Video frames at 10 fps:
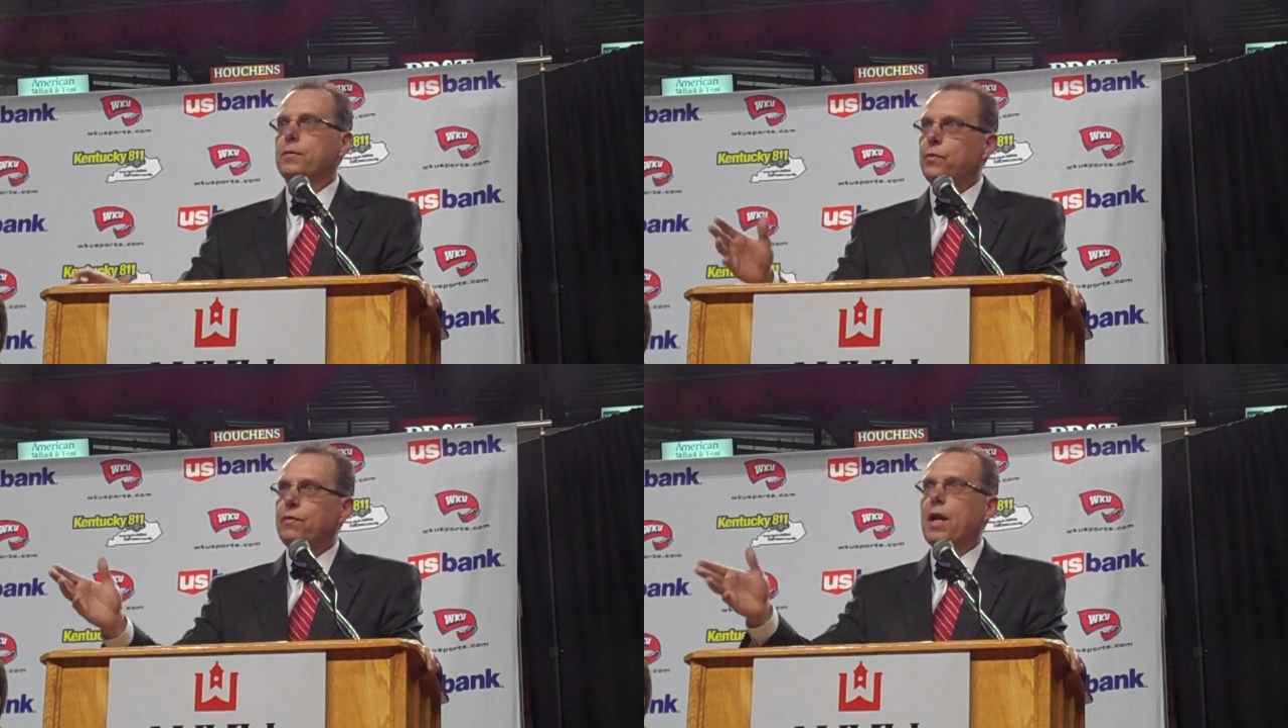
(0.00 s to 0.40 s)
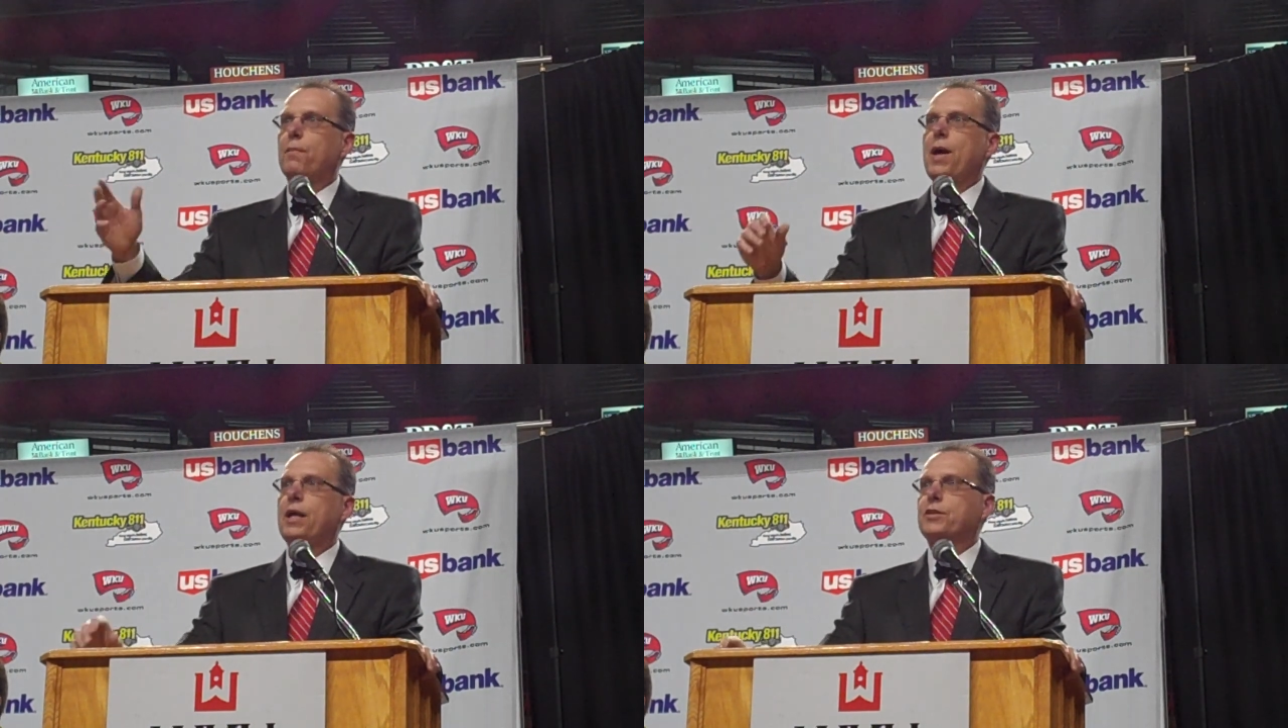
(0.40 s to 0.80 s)
We've
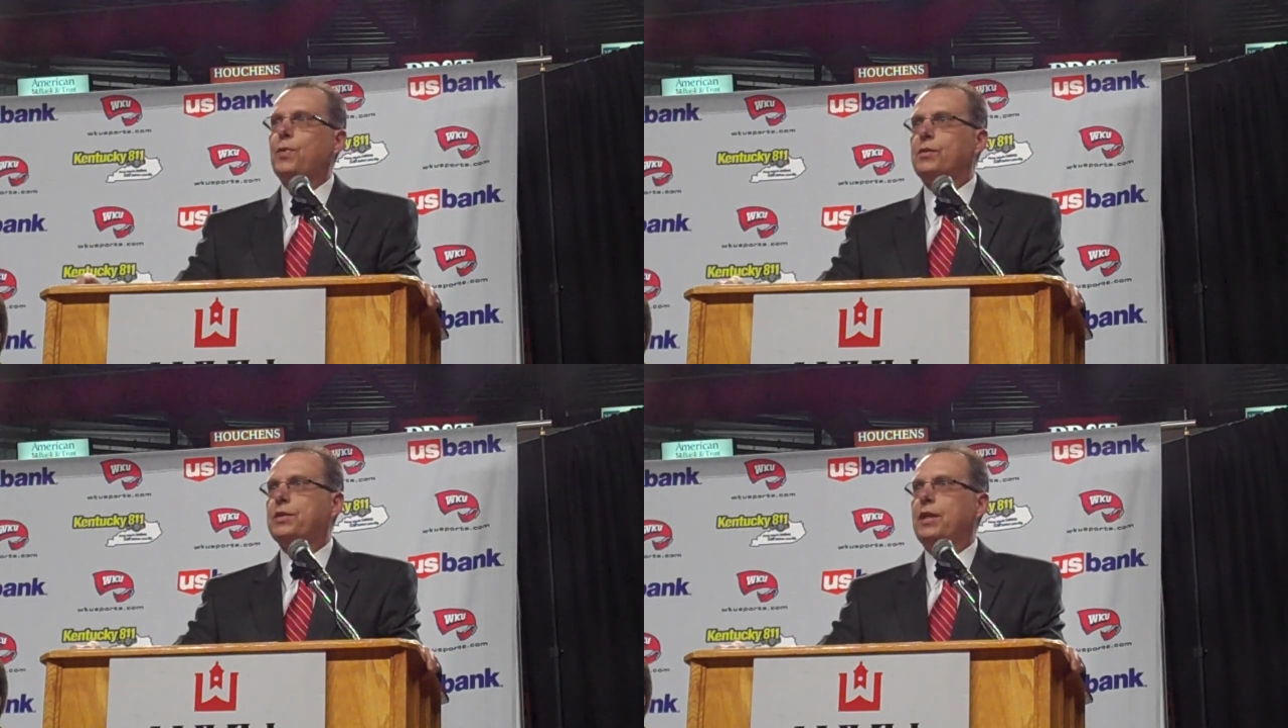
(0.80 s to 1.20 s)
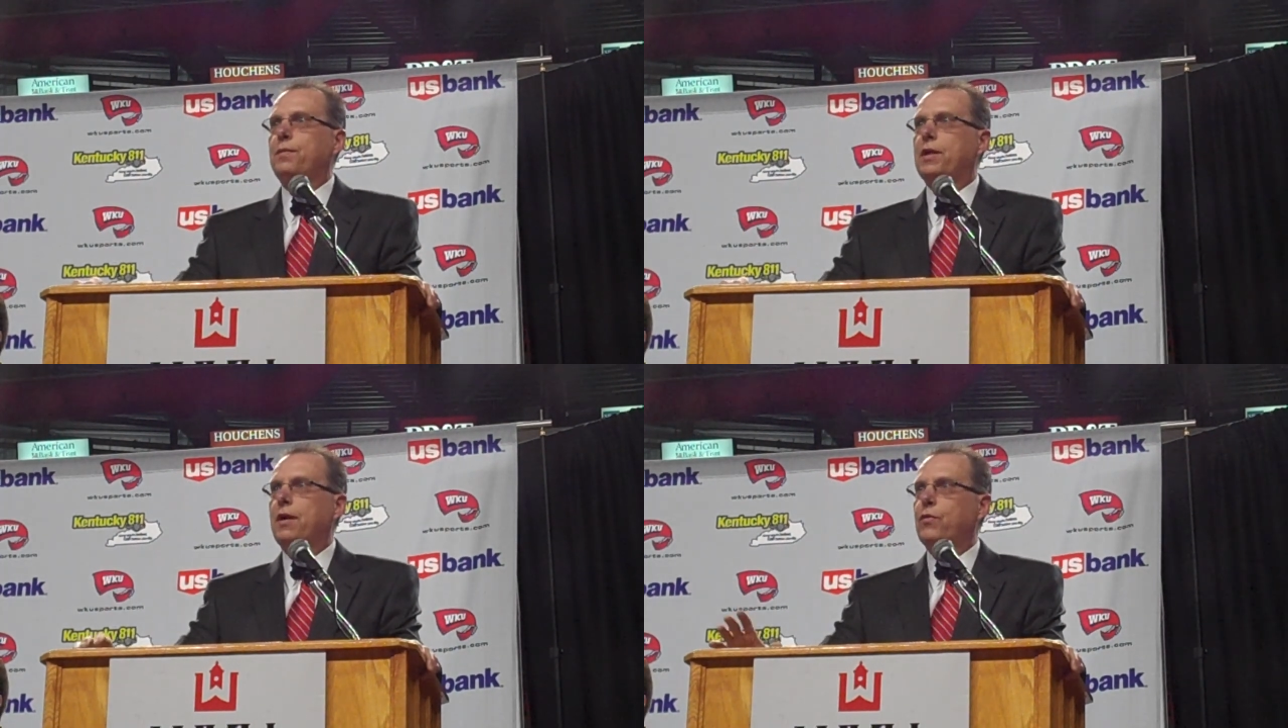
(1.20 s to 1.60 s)
got a basketball team
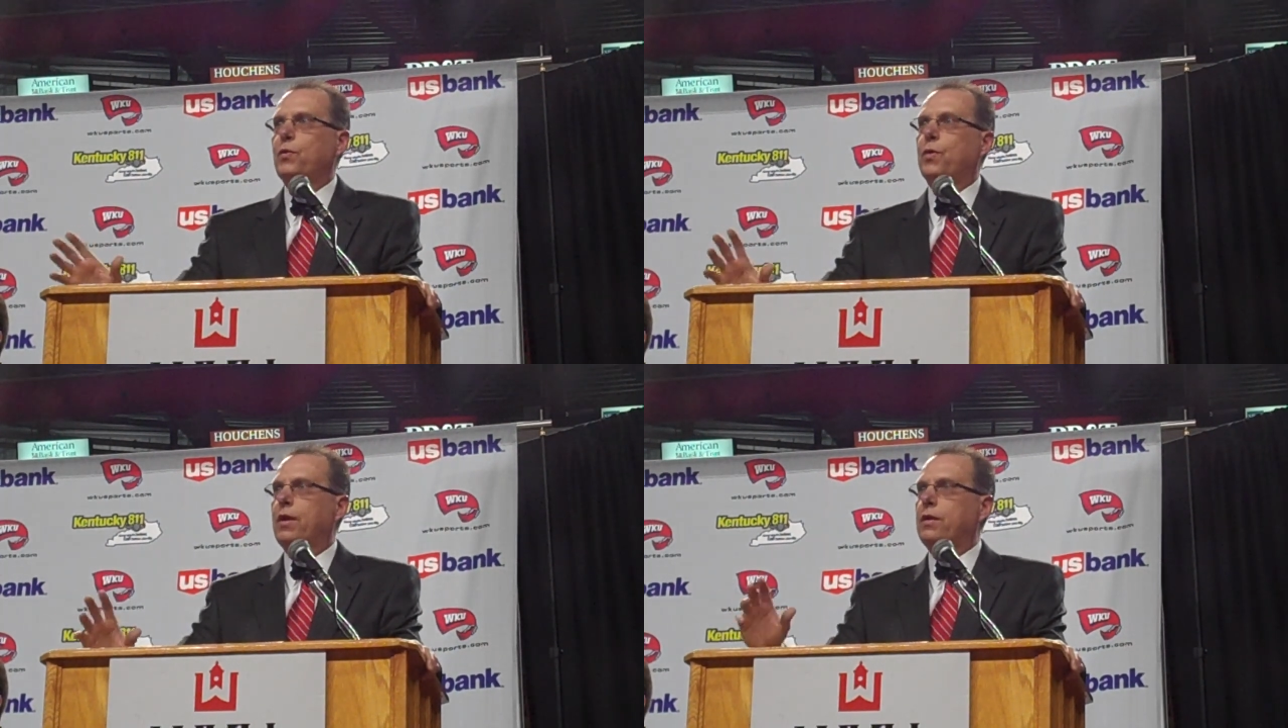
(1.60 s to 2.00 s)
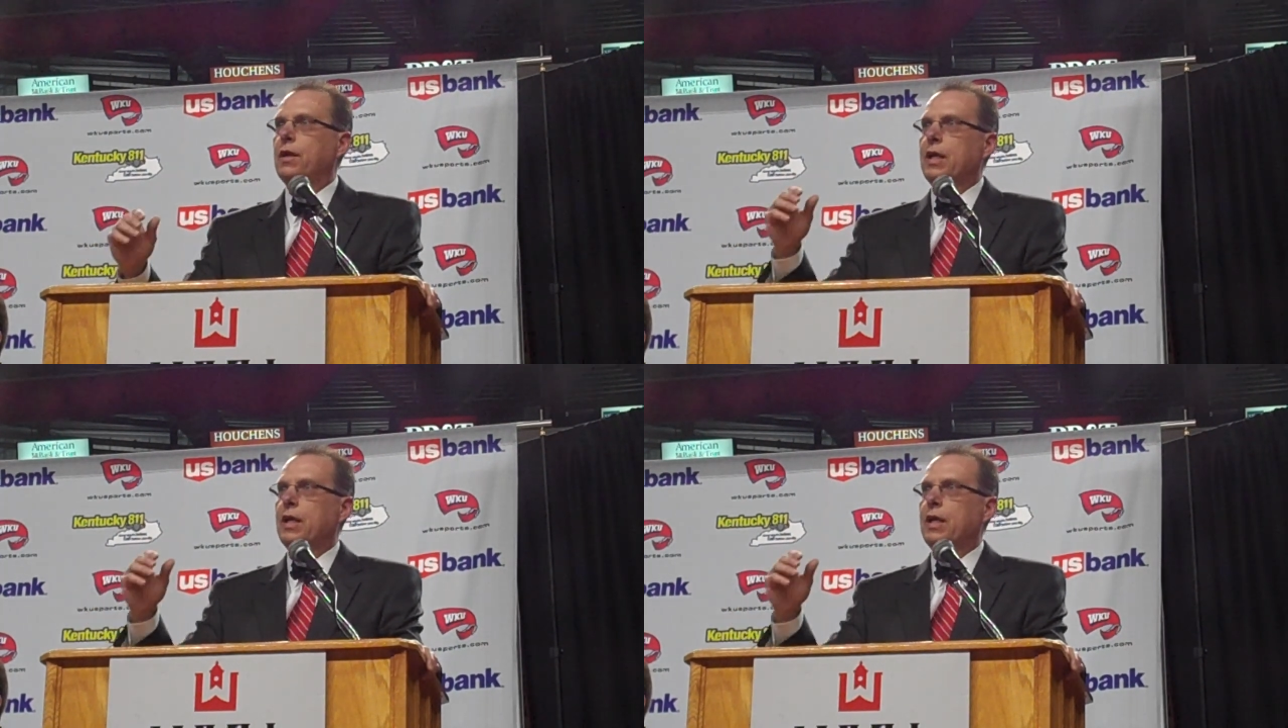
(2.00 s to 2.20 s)
that everyone,